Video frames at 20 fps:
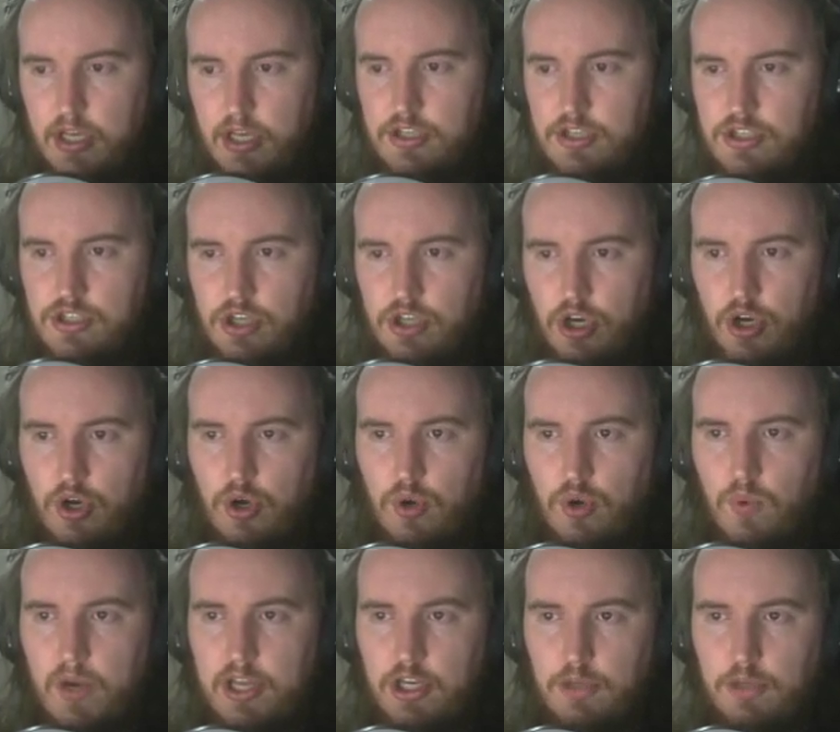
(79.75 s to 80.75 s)
So
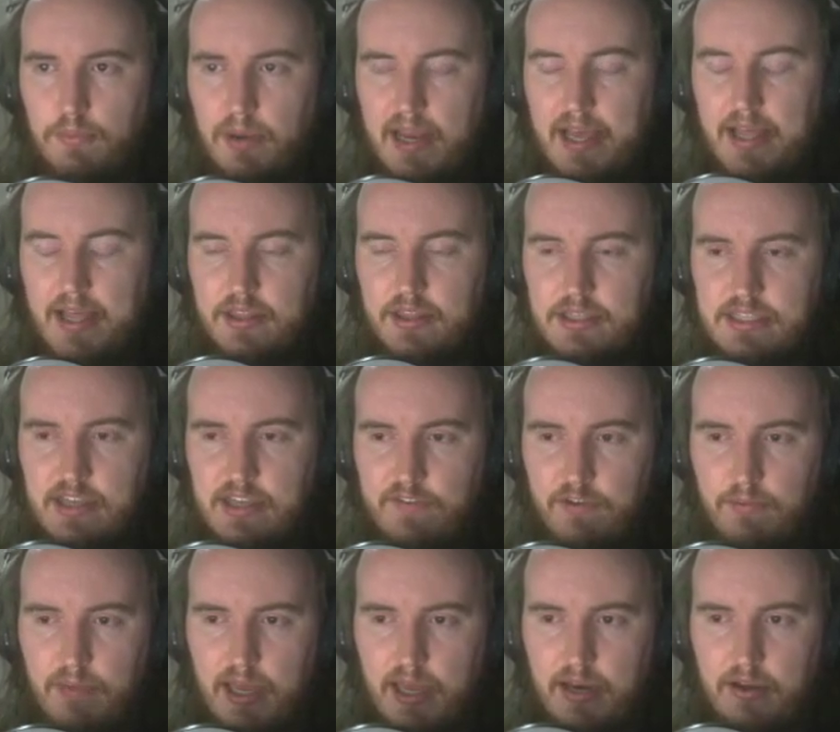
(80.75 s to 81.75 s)
when you play the
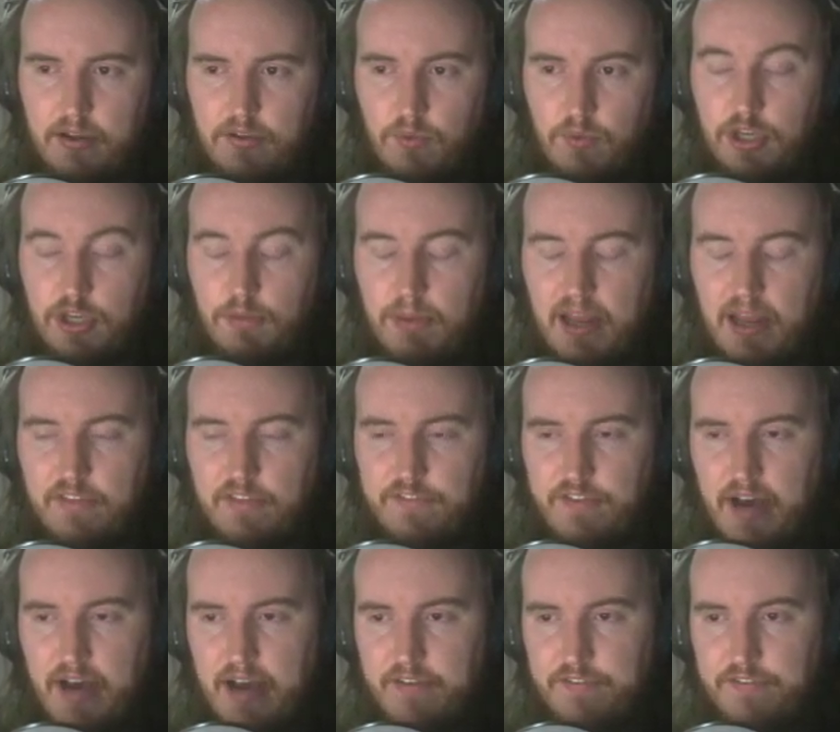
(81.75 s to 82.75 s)

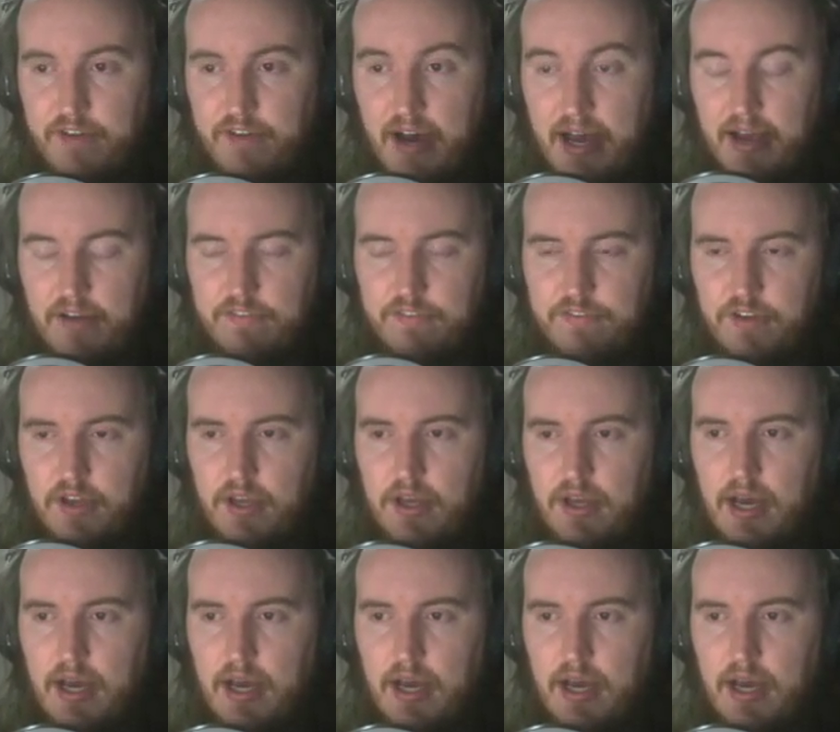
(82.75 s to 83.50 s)
5/5